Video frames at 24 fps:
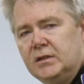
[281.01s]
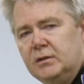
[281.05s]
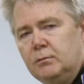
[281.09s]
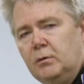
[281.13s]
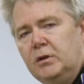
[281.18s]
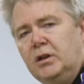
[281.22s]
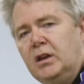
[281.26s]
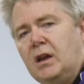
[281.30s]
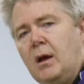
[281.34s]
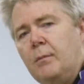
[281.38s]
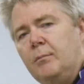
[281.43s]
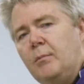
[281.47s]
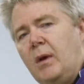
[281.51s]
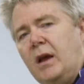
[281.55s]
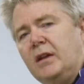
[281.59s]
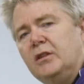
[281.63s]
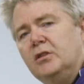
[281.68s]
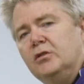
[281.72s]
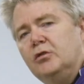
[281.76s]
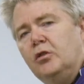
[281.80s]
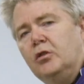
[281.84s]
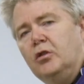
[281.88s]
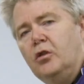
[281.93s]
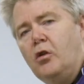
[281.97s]
and when you come back
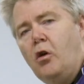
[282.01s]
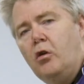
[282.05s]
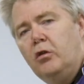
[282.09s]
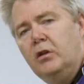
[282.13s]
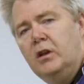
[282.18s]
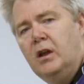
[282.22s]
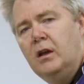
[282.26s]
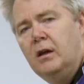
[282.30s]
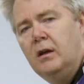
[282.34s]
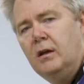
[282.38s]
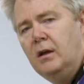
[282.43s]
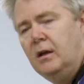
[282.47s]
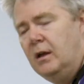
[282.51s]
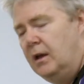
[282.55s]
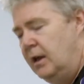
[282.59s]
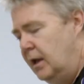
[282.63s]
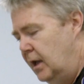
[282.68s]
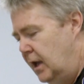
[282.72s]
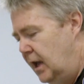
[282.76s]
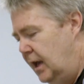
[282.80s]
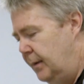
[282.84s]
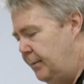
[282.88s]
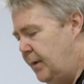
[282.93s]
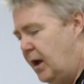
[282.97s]
to turn it on,
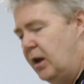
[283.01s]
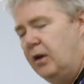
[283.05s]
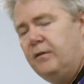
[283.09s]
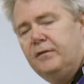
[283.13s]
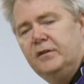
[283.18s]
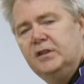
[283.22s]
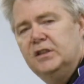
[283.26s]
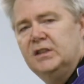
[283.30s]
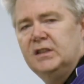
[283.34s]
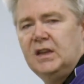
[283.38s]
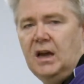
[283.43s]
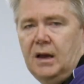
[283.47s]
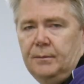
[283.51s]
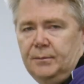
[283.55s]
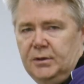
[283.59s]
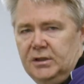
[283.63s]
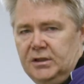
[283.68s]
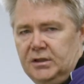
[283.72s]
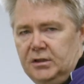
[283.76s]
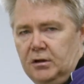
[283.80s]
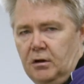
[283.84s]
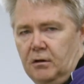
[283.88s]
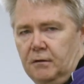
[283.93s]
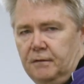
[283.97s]
it may have disarmed
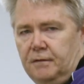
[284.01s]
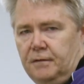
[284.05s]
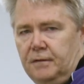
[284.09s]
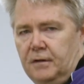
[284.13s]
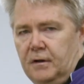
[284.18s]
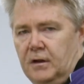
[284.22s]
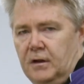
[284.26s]
itself.